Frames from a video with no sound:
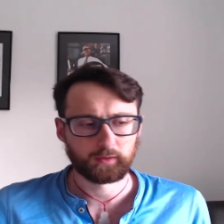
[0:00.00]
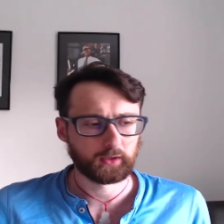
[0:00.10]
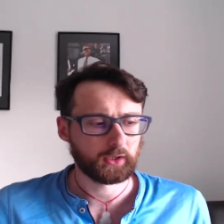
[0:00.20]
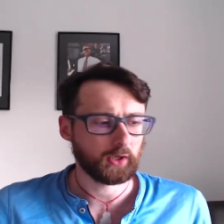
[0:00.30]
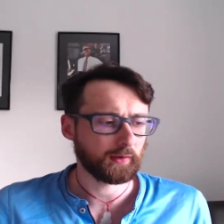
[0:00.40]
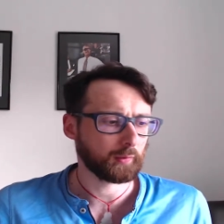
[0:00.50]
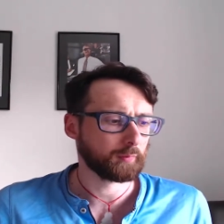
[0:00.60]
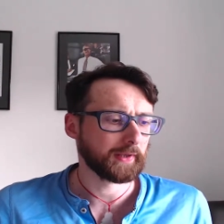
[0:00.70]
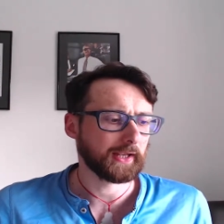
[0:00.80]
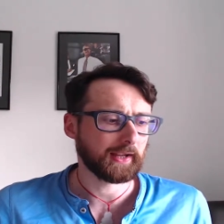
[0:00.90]
You know, there will
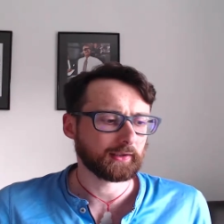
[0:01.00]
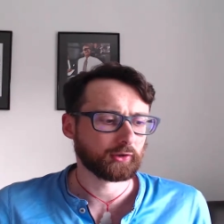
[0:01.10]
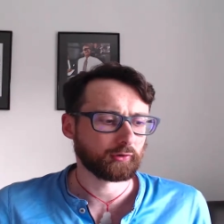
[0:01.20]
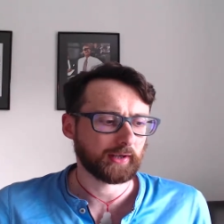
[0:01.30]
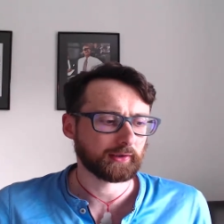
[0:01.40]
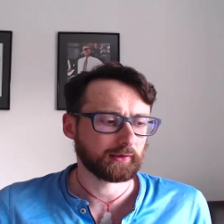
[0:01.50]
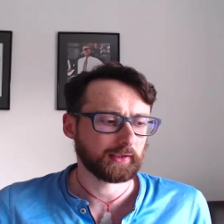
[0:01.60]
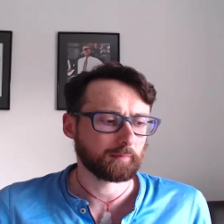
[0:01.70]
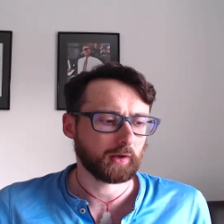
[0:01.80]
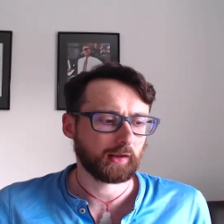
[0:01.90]
be a stressor
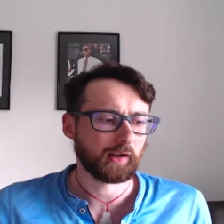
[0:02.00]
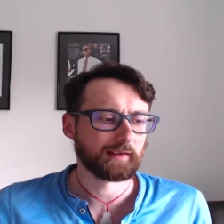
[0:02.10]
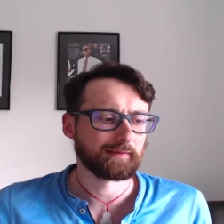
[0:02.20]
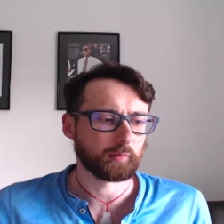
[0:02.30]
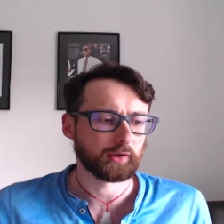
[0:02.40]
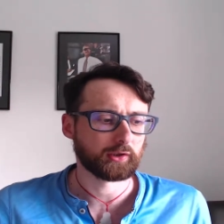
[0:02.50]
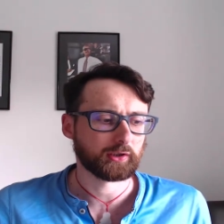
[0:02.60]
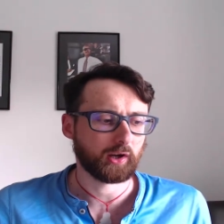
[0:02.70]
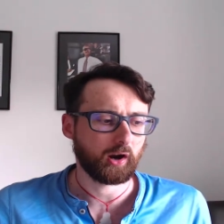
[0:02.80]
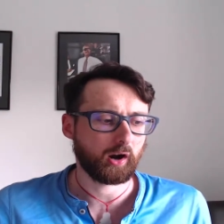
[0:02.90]
in my life,
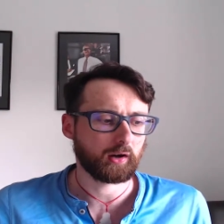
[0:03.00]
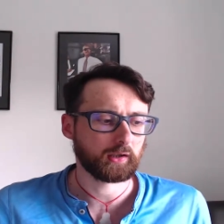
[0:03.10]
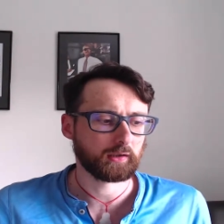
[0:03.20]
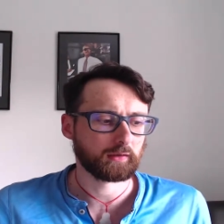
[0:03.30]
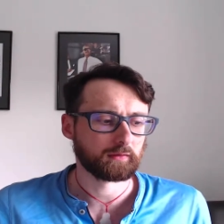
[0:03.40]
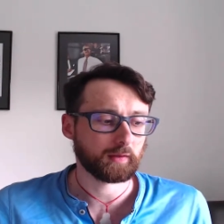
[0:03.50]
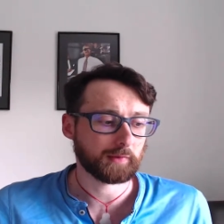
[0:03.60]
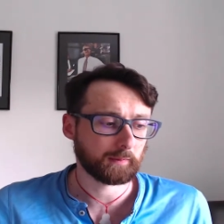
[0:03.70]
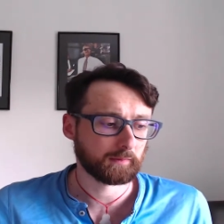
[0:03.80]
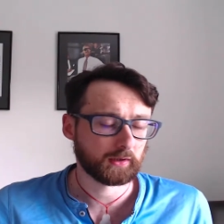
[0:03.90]
which I
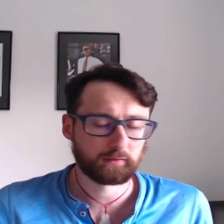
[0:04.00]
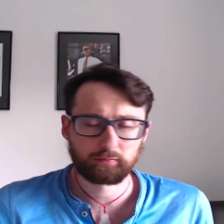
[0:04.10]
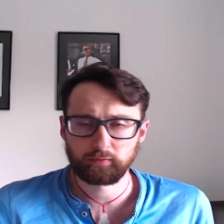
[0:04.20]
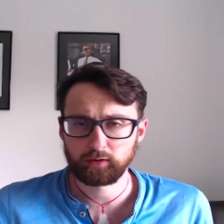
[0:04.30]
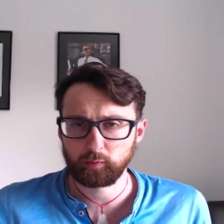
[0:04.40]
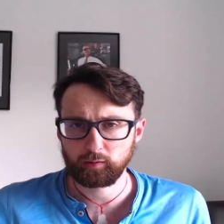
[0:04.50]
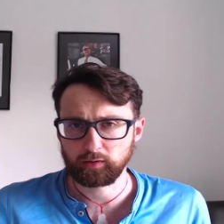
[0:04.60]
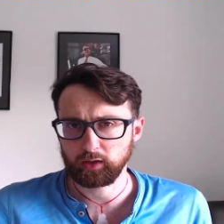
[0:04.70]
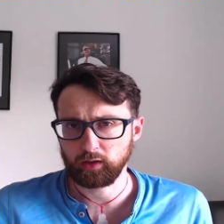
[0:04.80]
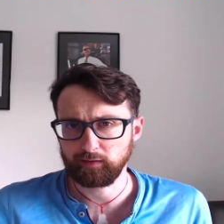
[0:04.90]
sometimes, as we all do,
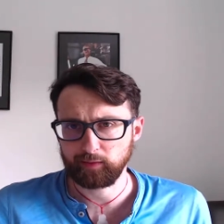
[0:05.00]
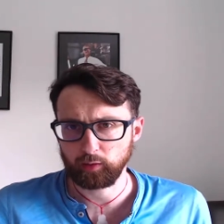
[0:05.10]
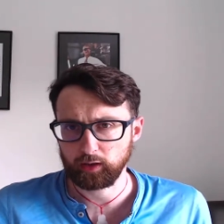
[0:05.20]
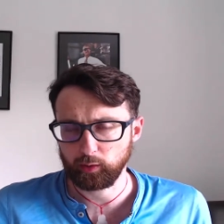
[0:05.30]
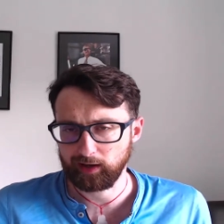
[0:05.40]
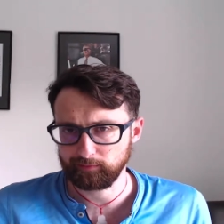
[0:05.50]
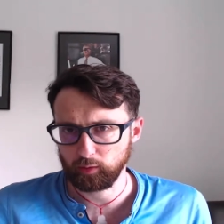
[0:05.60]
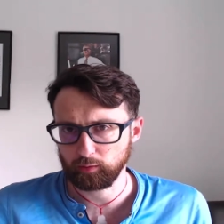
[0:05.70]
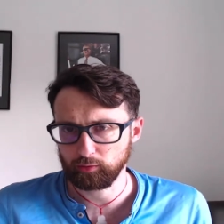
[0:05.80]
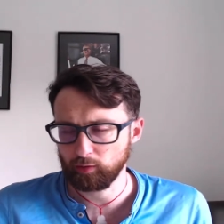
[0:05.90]
you know, you feel like you have no
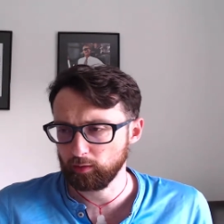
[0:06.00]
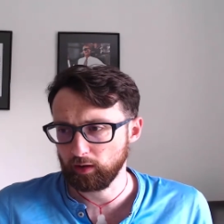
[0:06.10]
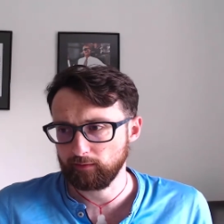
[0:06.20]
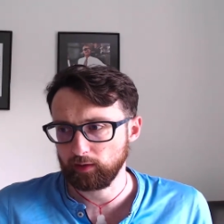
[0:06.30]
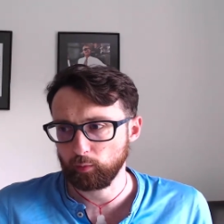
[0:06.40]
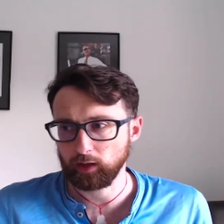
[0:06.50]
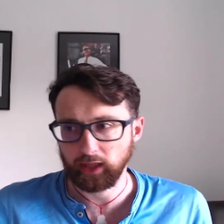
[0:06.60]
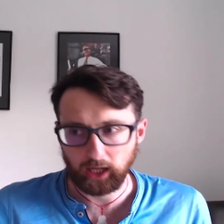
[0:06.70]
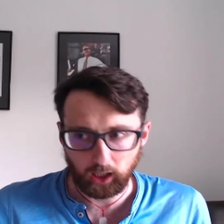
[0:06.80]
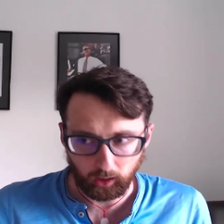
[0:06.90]
control over it, whether
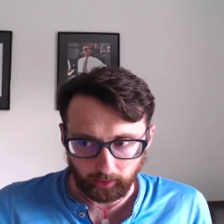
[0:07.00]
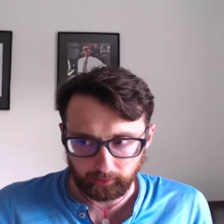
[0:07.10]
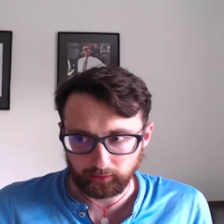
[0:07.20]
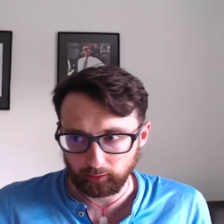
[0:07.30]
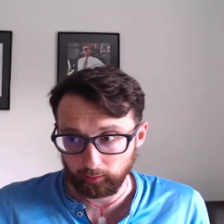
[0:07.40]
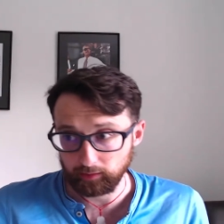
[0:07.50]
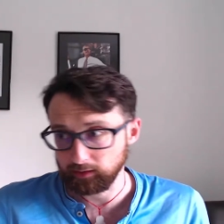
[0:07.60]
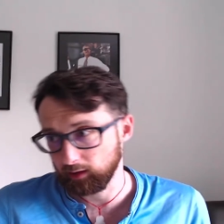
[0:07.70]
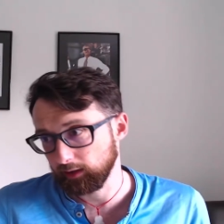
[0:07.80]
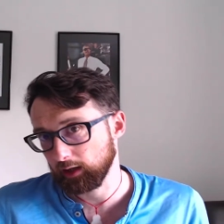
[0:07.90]
that client's going to
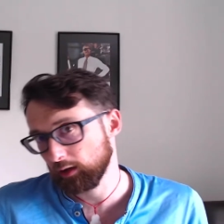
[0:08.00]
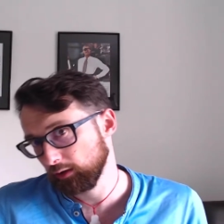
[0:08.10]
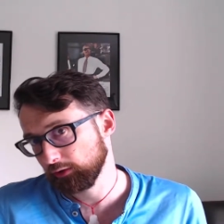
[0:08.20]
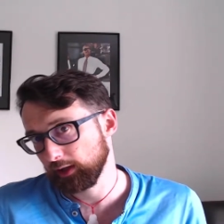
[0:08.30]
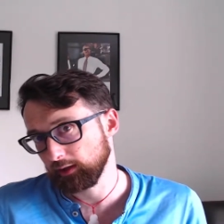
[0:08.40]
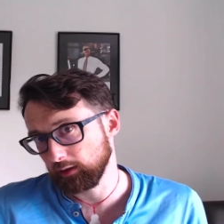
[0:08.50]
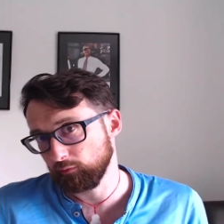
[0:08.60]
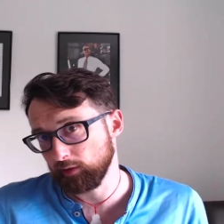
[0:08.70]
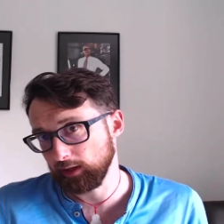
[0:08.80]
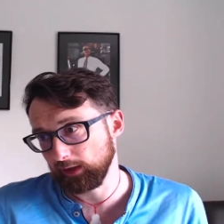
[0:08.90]
sign that contract that you
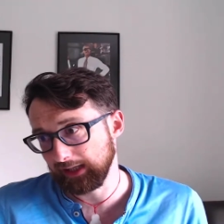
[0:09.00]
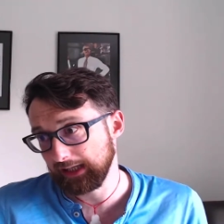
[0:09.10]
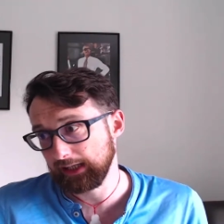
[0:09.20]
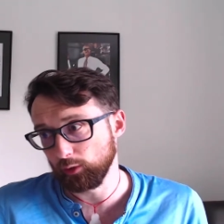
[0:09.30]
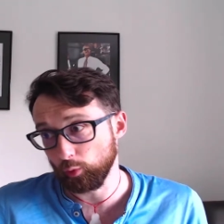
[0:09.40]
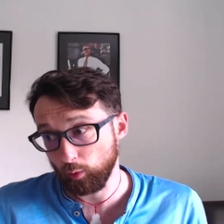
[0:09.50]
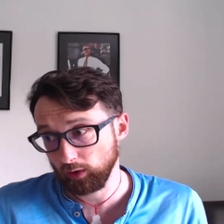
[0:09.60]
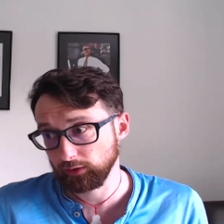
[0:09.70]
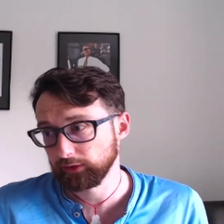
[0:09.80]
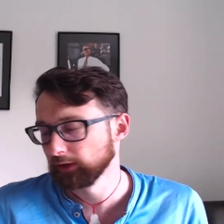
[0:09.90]
really need or
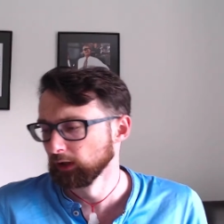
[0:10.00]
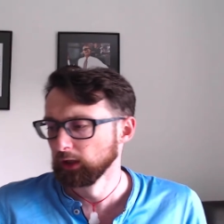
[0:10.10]
want,